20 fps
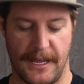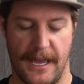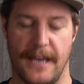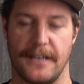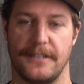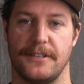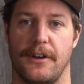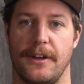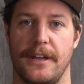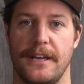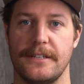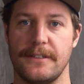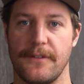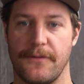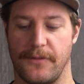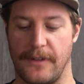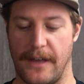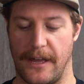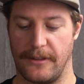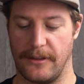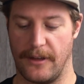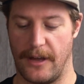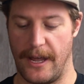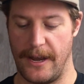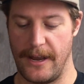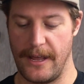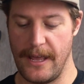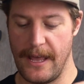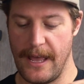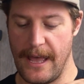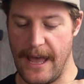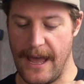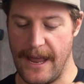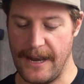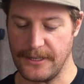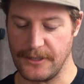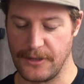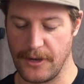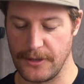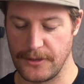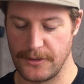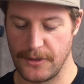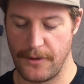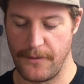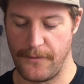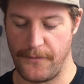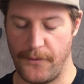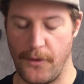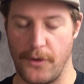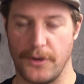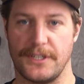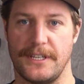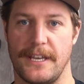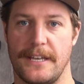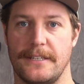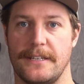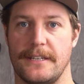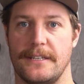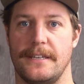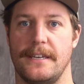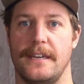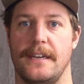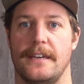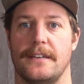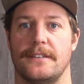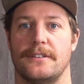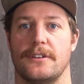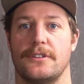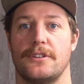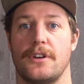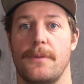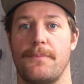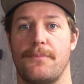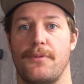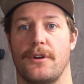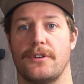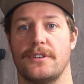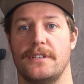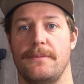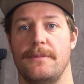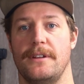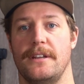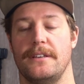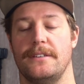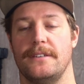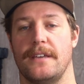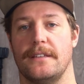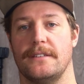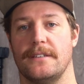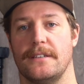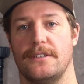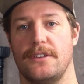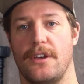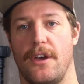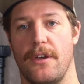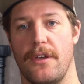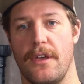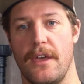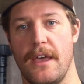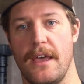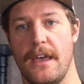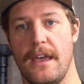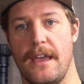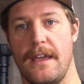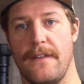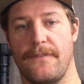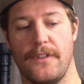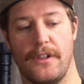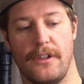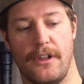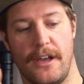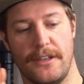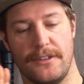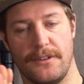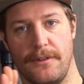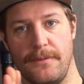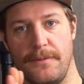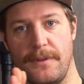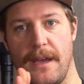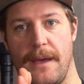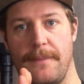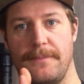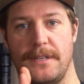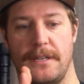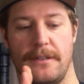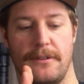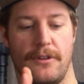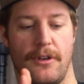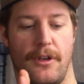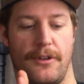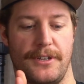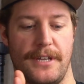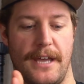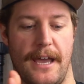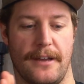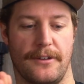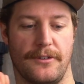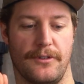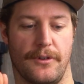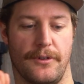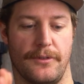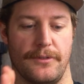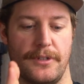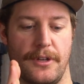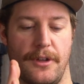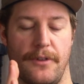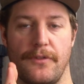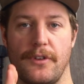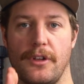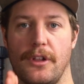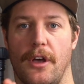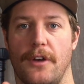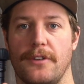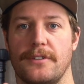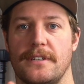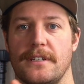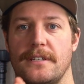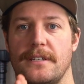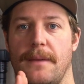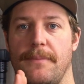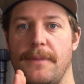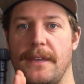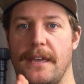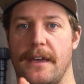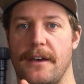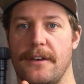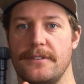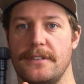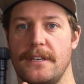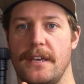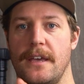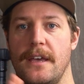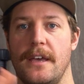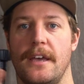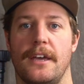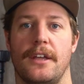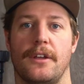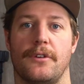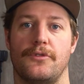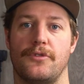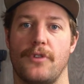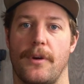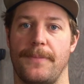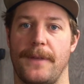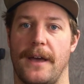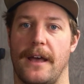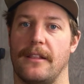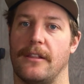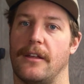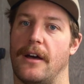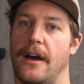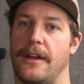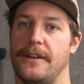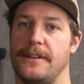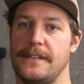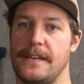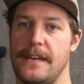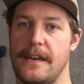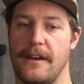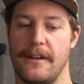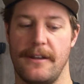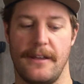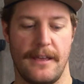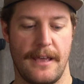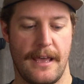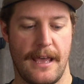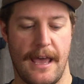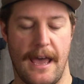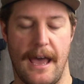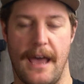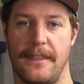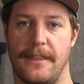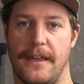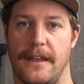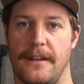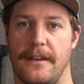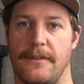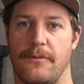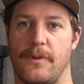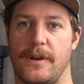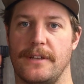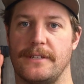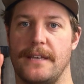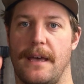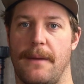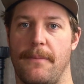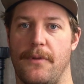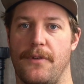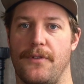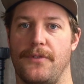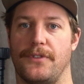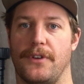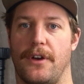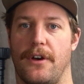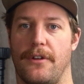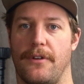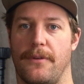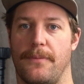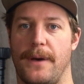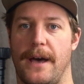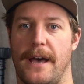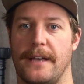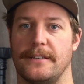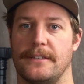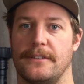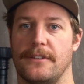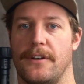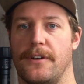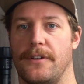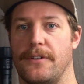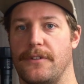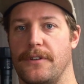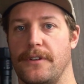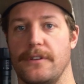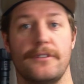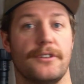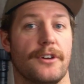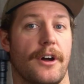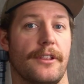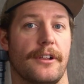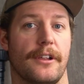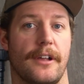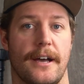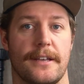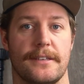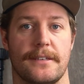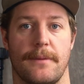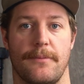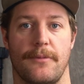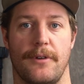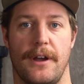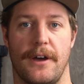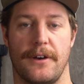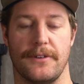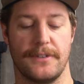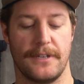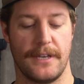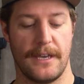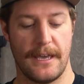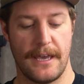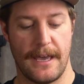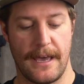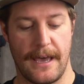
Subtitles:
there, so it is a floodlight, and it's got sort of 4 sensors here. So it's got a proximity sensor. So if the light sort of becomes in contact or sort of close to something else, it'll drop that light down. And then once that moves on or passes on, or you shine the light somewhere else,